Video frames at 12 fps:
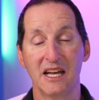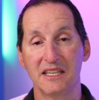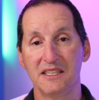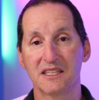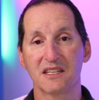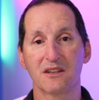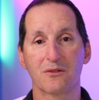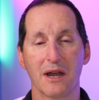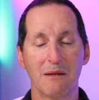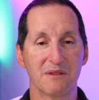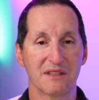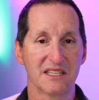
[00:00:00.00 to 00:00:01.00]
You can
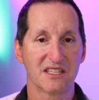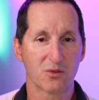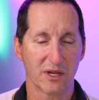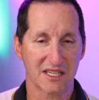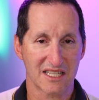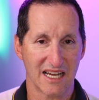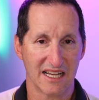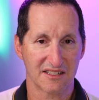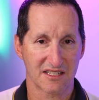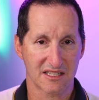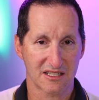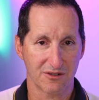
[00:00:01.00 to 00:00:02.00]
grab these quick start
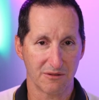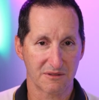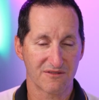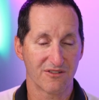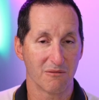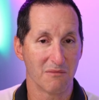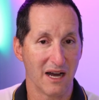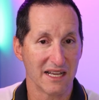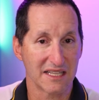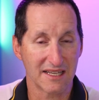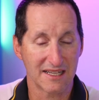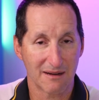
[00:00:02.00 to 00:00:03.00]
scripts from my
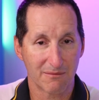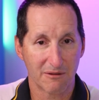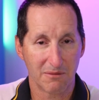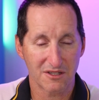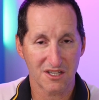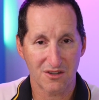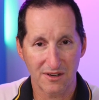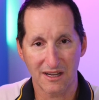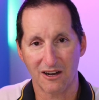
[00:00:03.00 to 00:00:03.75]
GitHub repository.